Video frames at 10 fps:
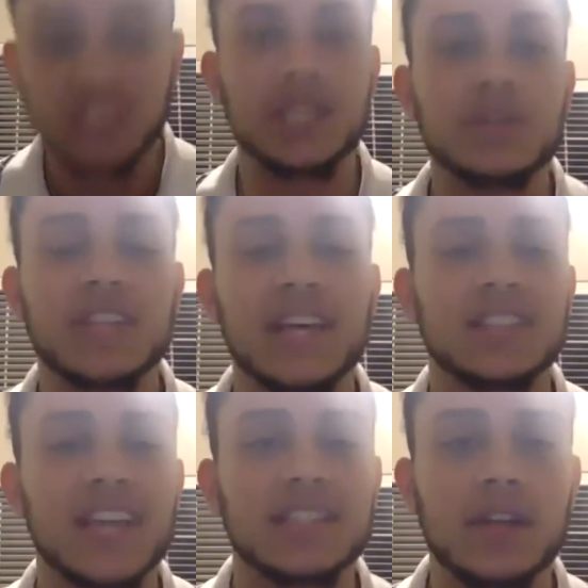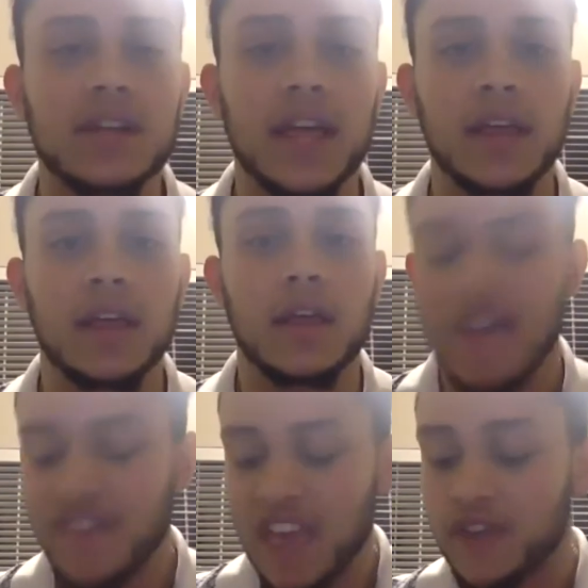says yesterday,
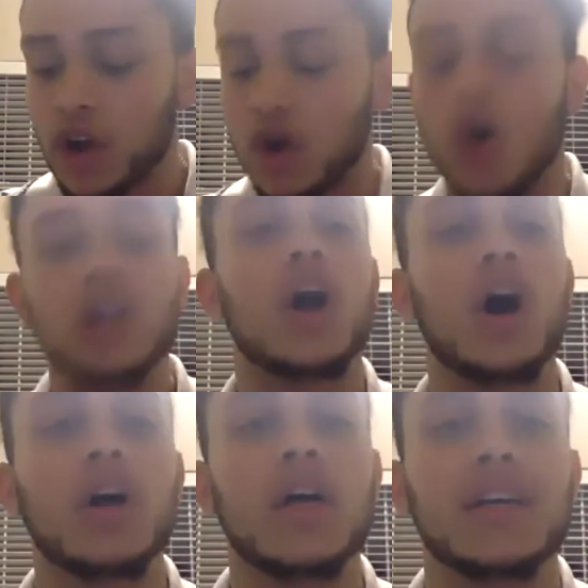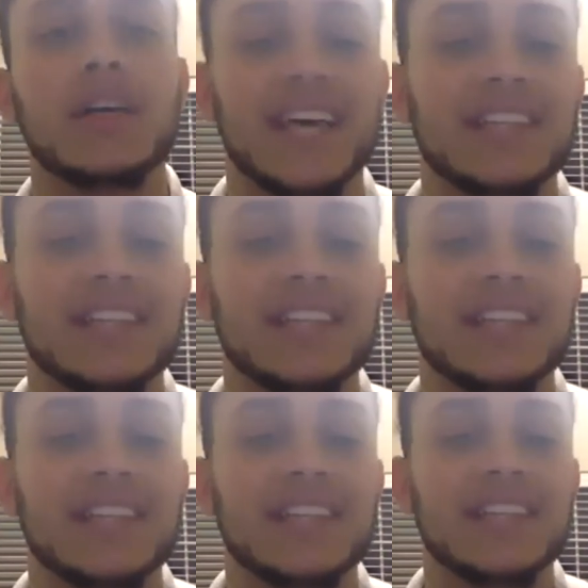if your call log says
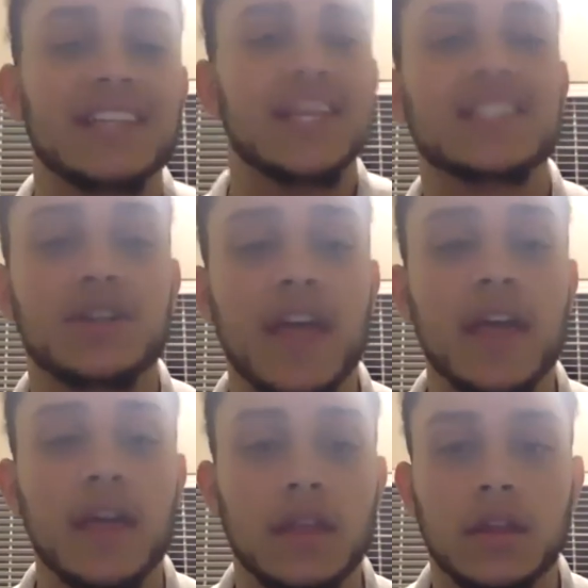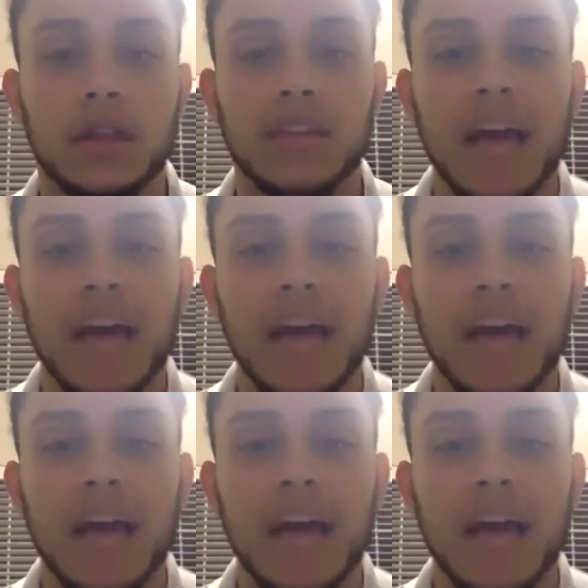yesterday, that means that you